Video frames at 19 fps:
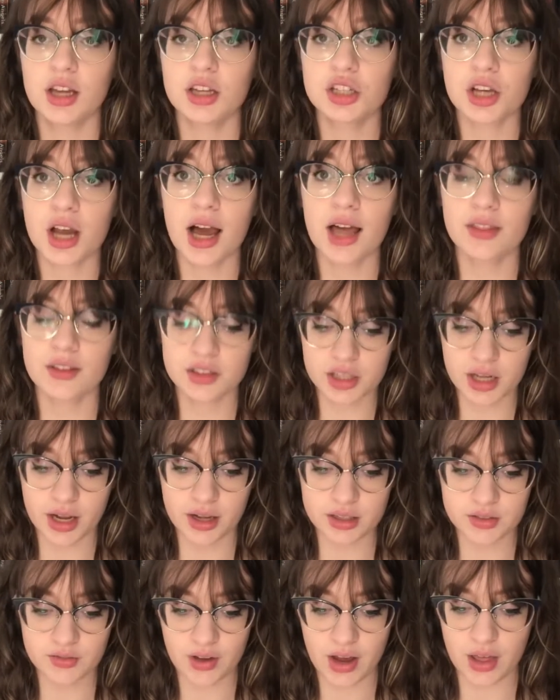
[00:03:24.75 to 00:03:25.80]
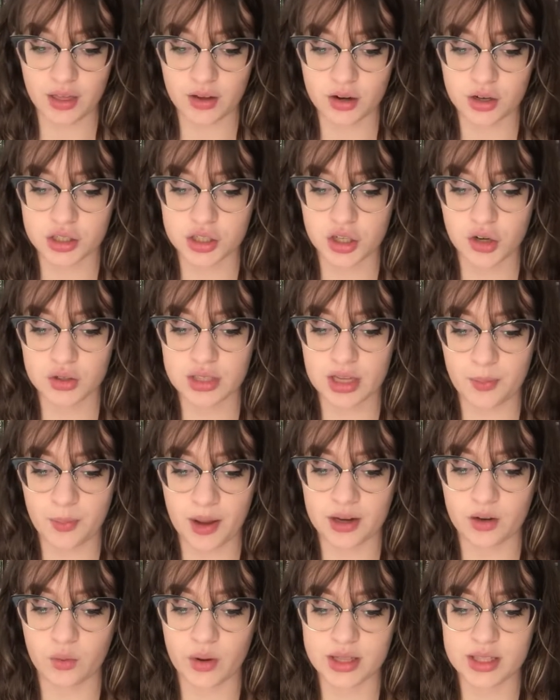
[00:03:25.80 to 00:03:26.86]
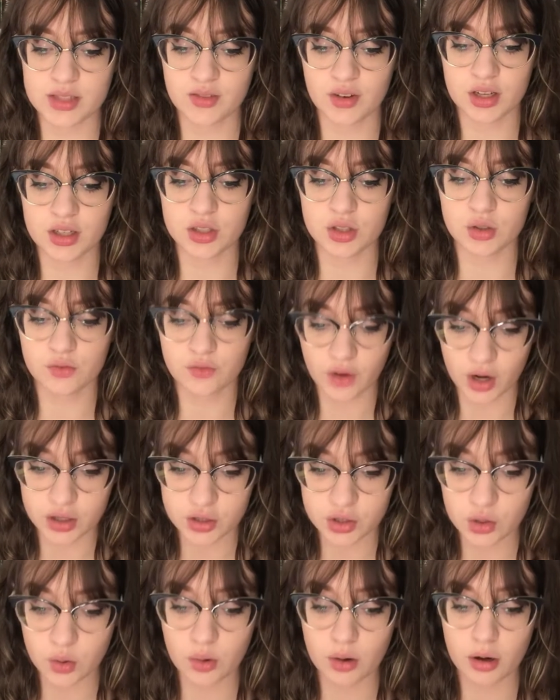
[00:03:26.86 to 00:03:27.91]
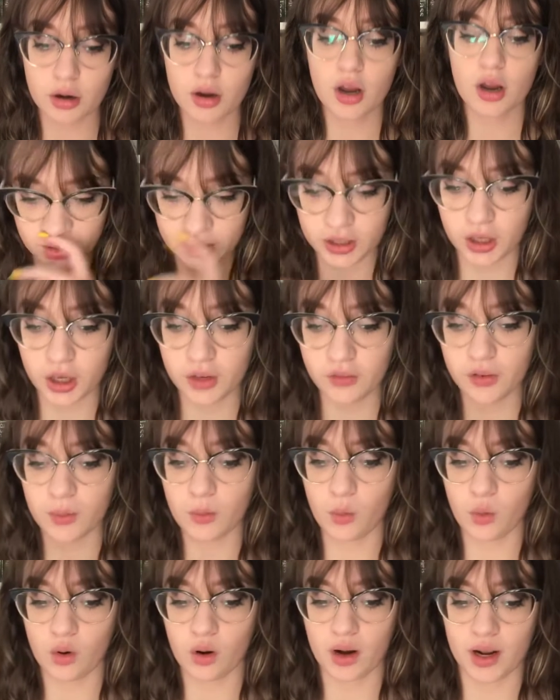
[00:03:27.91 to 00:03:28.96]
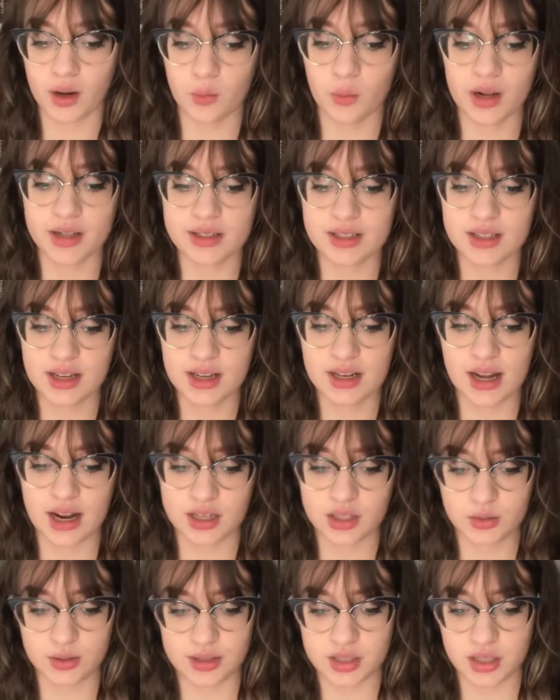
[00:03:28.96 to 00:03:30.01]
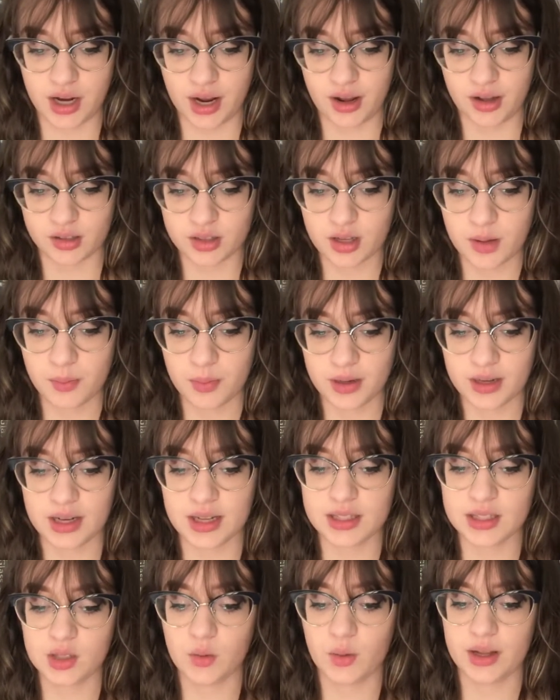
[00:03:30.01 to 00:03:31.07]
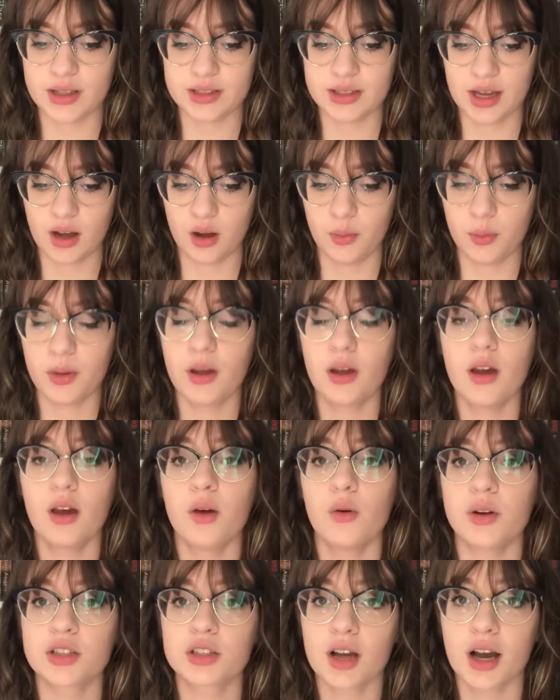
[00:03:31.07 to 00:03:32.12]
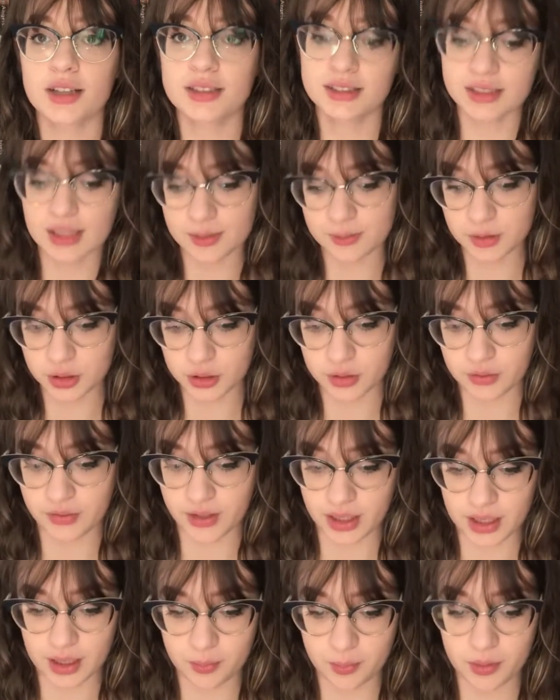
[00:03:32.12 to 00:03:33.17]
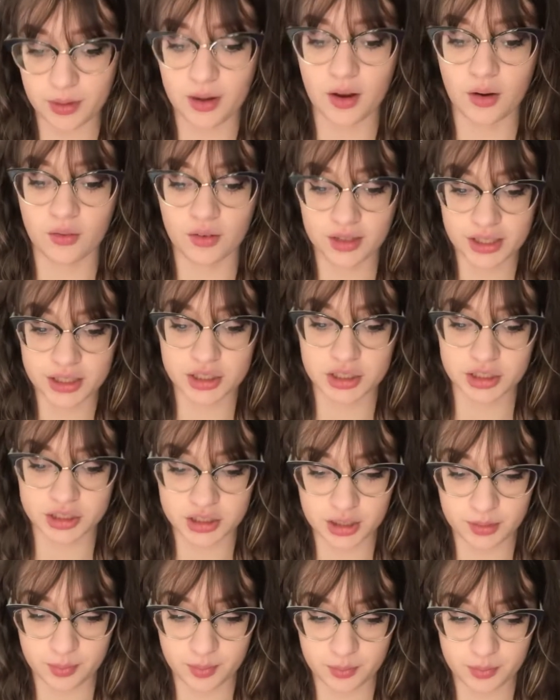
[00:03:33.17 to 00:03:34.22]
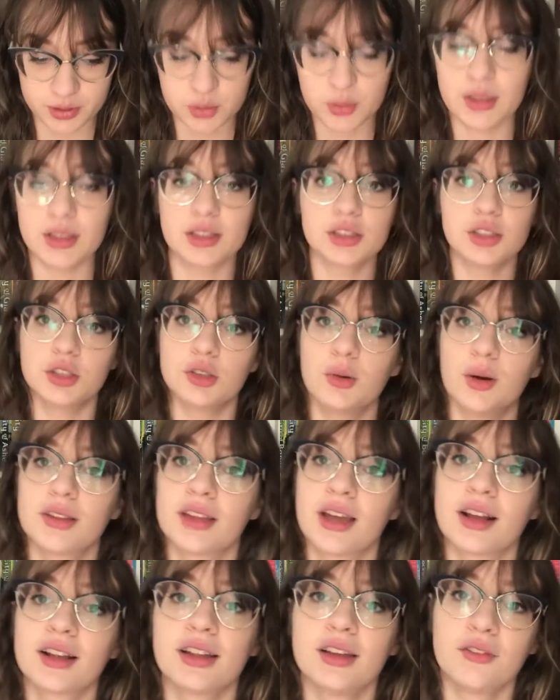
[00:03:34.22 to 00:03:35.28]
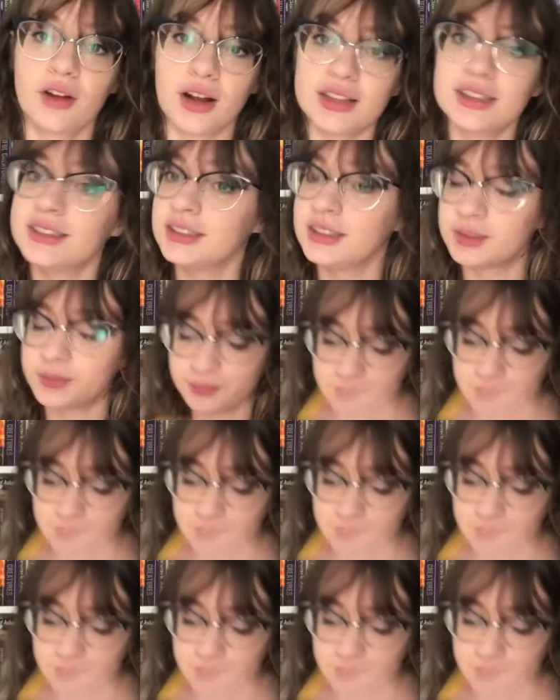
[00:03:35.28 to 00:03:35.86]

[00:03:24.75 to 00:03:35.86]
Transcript: John, the child's father, shows up on Gwen's front, front door, returned from war, and wants to connect to his child, but needs Gwen's help, which causes them to develop a relationship between the two unlikely friends.